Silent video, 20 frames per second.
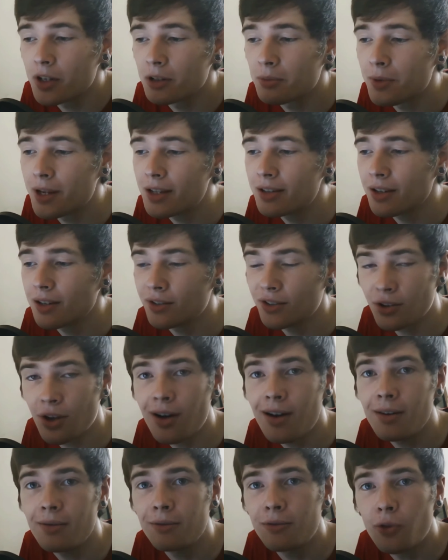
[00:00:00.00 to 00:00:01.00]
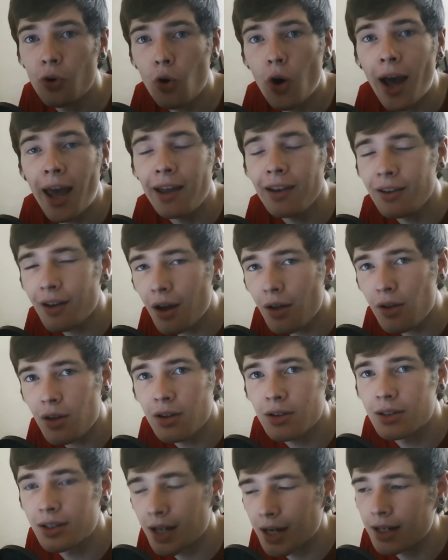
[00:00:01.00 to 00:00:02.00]
which means it's time for
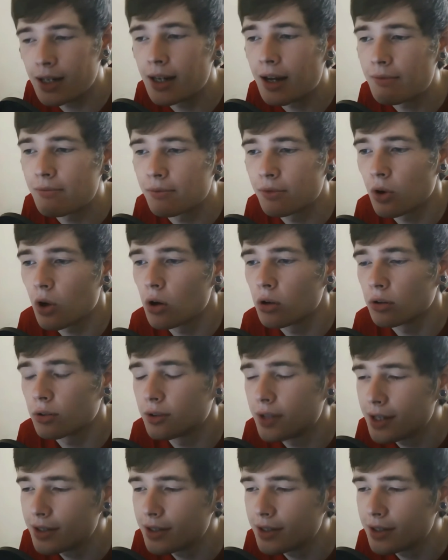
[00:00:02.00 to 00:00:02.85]
another TDM vlog.